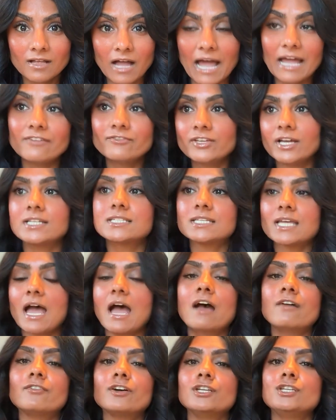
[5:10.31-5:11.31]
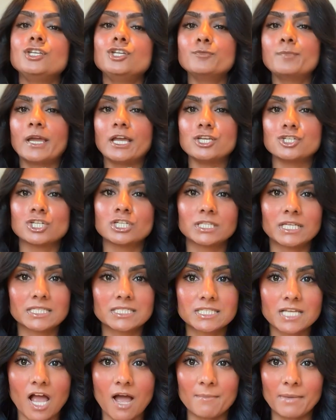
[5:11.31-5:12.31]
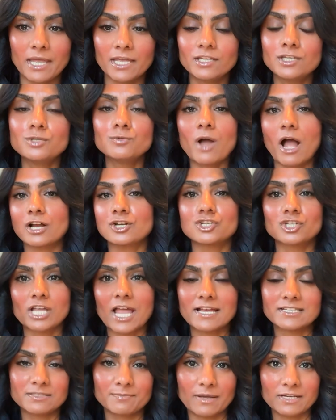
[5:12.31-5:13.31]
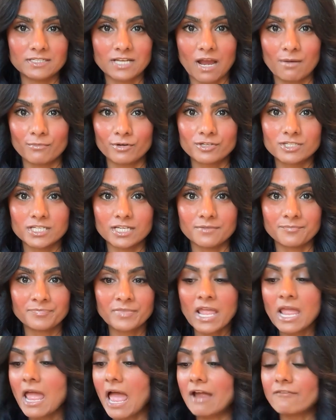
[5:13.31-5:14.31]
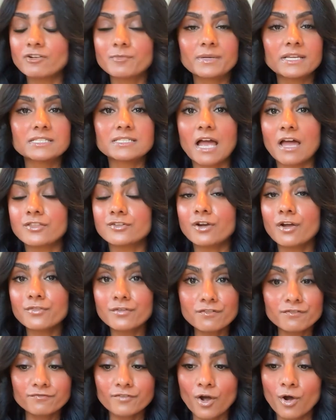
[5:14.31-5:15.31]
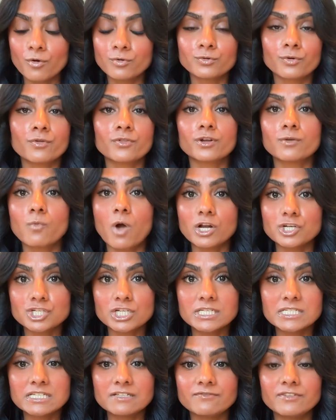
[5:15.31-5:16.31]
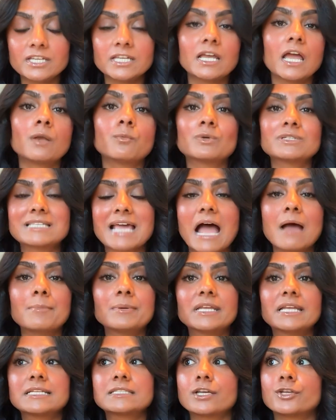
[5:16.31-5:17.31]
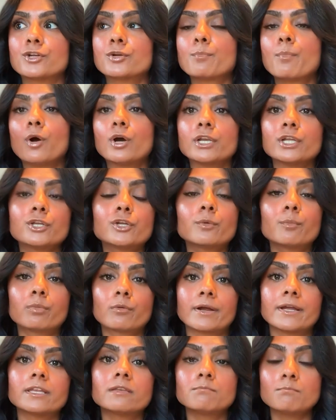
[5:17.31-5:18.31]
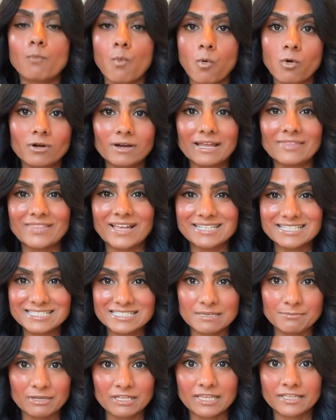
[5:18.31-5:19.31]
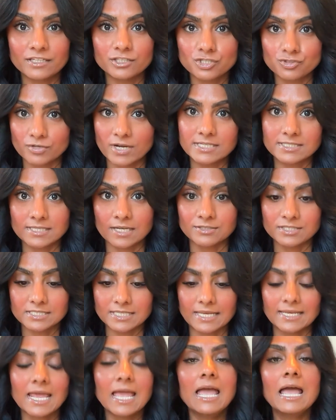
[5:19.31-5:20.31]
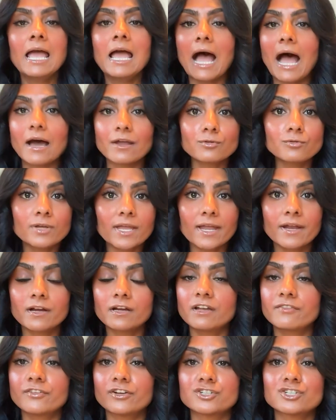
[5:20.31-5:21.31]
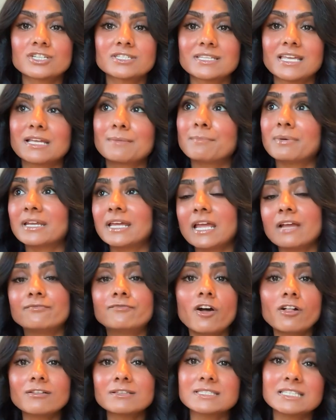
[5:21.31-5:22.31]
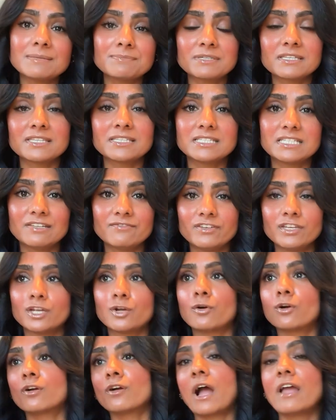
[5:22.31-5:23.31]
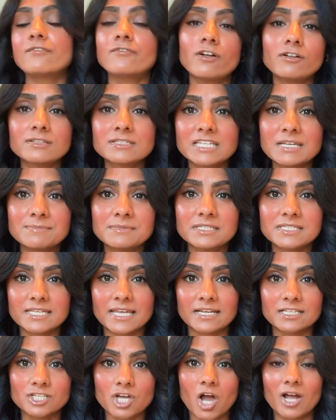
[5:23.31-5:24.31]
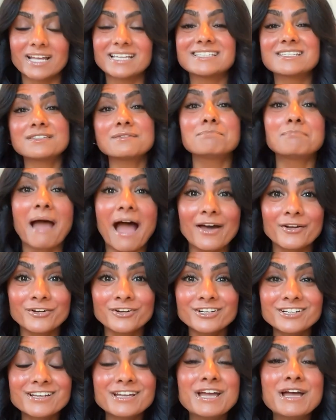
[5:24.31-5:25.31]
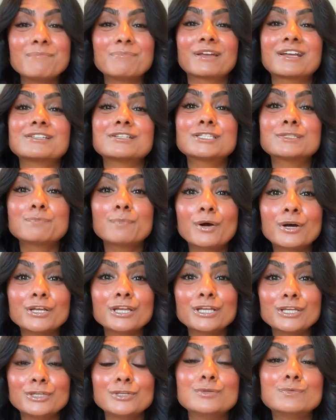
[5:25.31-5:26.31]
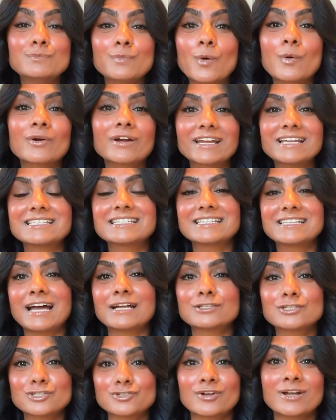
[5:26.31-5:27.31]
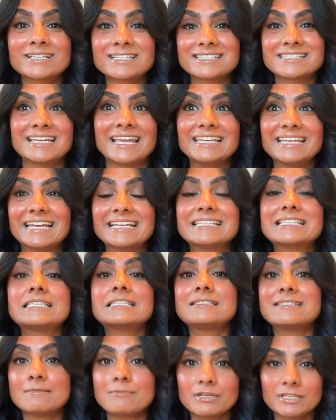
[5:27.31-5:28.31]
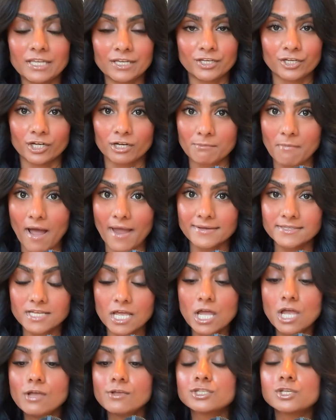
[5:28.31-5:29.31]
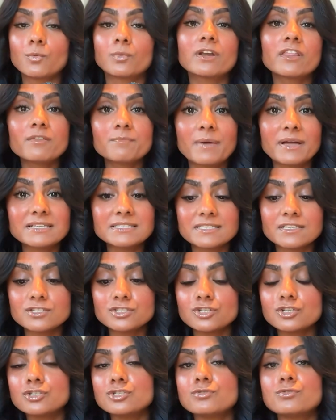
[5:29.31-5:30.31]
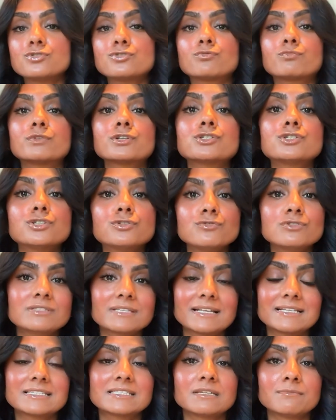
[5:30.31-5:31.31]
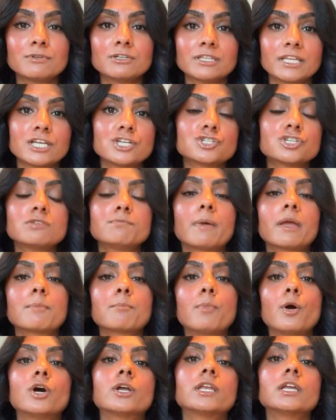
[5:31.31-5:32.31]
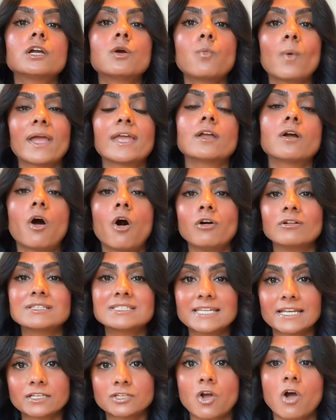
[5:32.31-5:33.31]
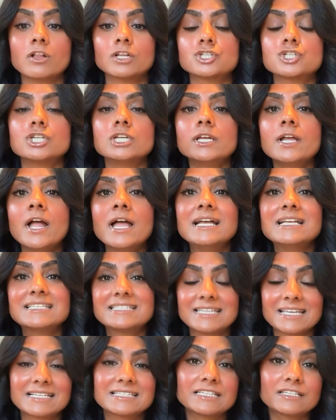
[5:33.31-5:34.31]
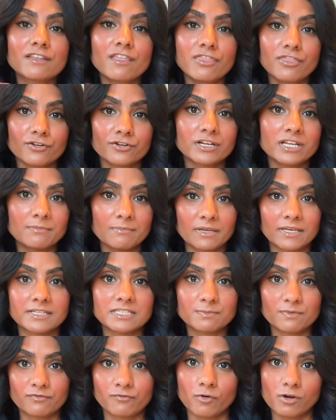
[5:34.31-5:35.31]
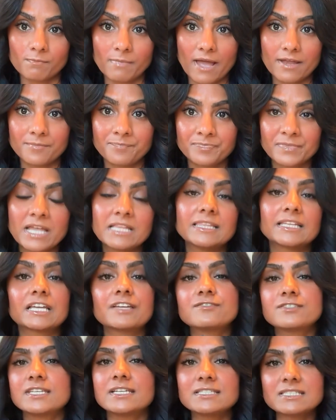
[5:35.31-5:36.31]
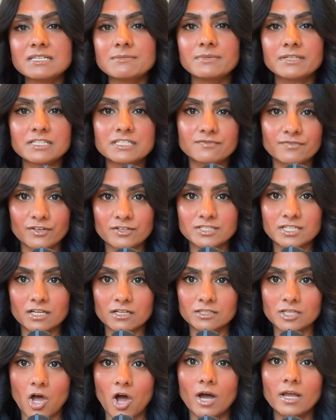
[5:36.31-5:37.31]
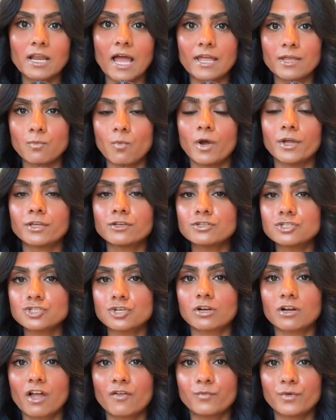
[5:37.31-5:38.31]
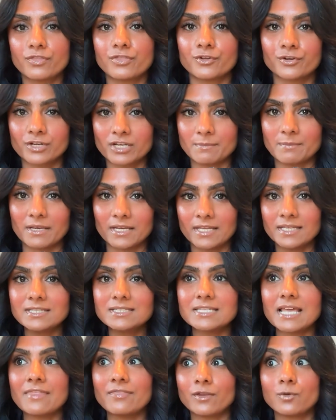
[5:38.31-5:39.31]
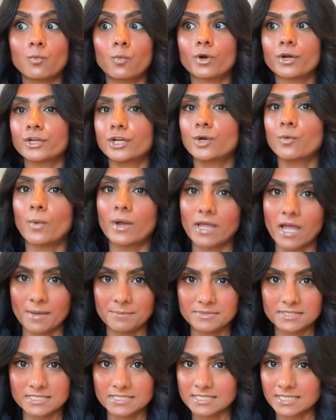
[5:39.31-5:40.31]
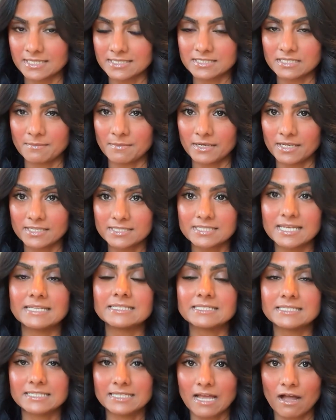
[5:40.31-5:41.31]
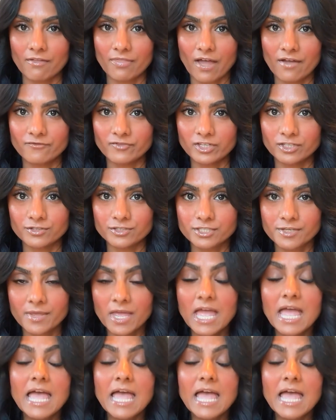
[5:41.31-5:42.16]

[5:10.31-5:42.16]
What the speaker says: I've yet to have a new patient that's come in who actually has a bedtime routine. Everybody's either on their phone or they're watching TV, and what's happening is that you're putting your brain more in that stimulated, stressed out state. I don't care if you're just like, but I fall asleep to the TV or I fall asleep to TikTok. It doesn't matter because it's putting you more into that stress state and it's stimulating your mind. So, one of the best things you can do is to reduce that stimulation by putting away all technology 60 to 30 minutes before bed. Like, if 60 minutes feels like a lot, I want you to start off with 30 minutes and then work your way up to 60 minutes and see how that feels.